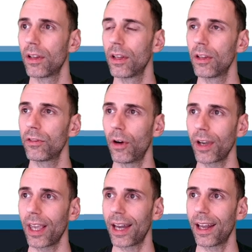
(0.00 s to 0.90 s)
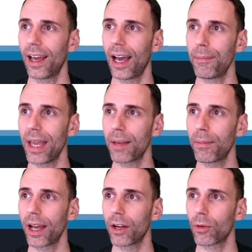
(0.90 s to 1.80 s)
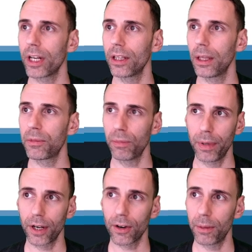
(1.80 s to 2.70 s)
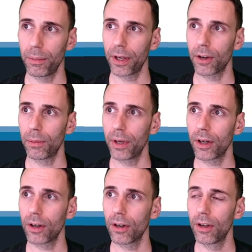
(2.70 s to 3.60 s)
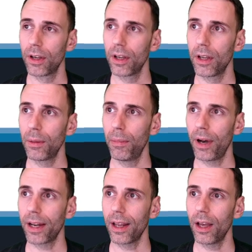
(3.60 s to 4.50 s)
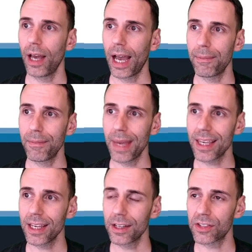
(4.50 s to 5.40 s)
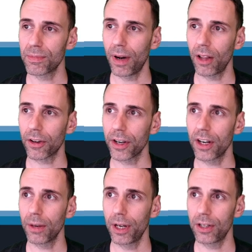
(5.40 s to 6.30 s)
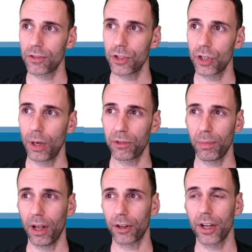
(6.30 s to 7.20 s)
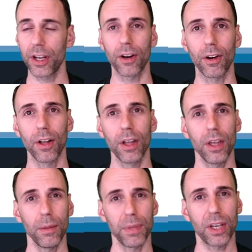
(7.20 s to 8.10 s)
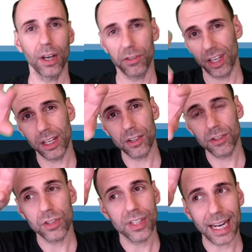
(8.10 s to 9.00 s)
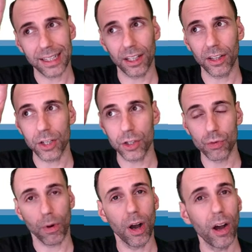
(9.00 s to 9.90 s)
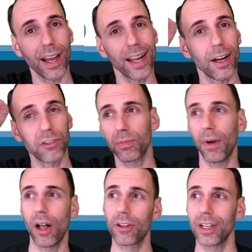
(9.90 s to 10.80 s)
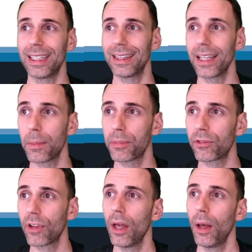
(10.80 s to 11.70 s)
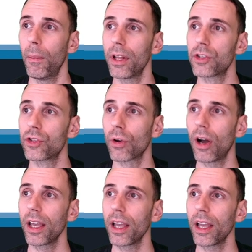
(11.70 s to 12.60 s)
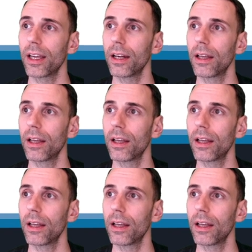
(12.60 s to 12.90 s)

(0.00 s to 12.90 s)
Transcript: So again, I make my green ellipse bigger and bigger and bigger, but I'm making it smaller here, but it doesn't show up smaller here because it is technically drawing a smaller ellipse, but it's drawing it